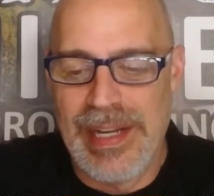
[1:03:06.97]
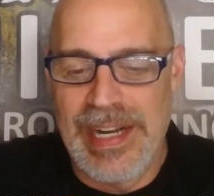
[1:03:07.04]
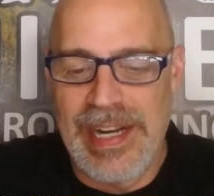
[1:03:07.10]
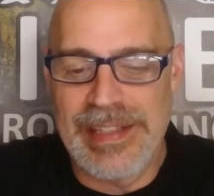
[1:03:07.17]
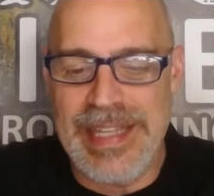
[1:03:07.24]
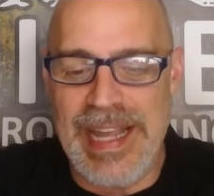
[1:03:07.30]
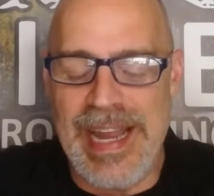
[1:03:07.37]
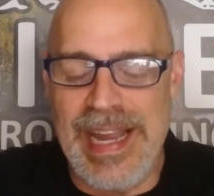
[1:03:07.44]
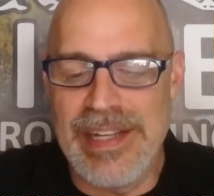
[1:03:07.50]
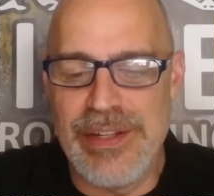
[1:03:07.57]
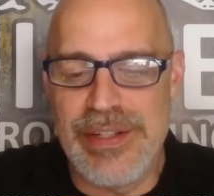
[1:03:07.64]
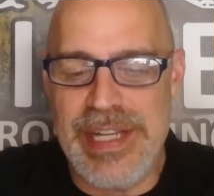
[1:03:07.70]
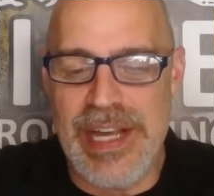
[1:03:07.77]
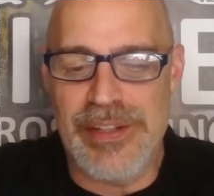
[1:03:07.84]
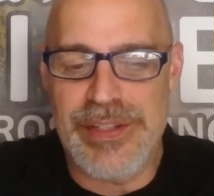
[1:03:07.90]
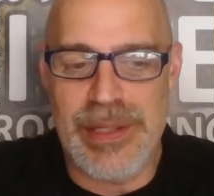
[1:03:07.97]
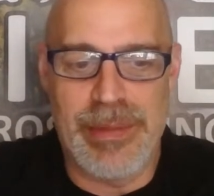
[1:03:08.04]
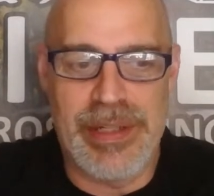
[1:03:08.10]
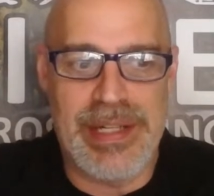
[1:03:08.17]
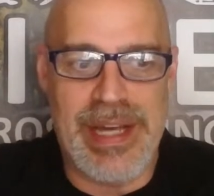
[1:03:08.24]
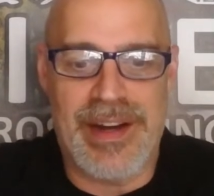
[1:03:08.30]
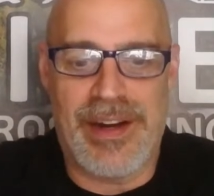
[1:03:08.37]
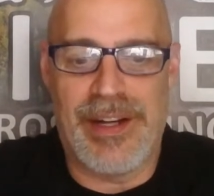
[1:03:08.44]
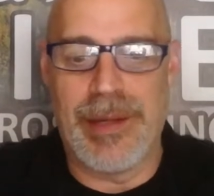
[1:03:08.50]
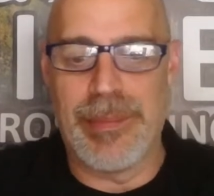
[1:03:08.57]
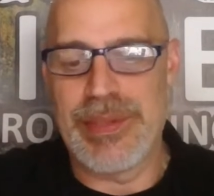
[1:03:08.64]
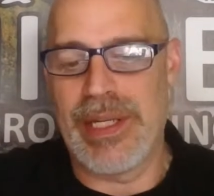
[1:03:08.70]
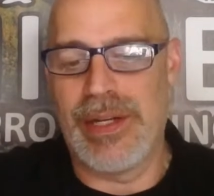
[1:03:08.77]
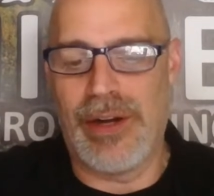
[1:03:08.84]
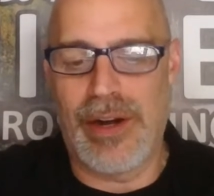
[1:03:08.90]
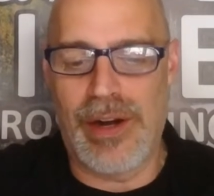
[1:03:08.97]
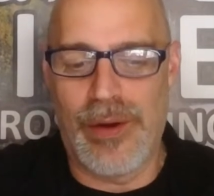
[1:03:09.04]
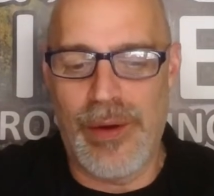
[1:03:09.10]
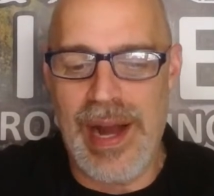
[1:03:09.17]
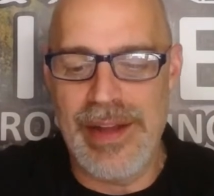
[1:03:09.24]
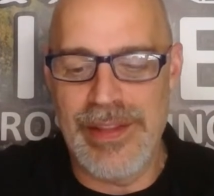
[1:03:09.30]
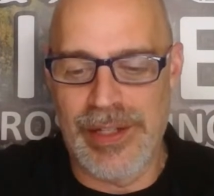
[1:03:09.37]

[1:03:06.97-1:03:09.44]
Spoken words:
And at the end, you tell somebody you got 100% ROI,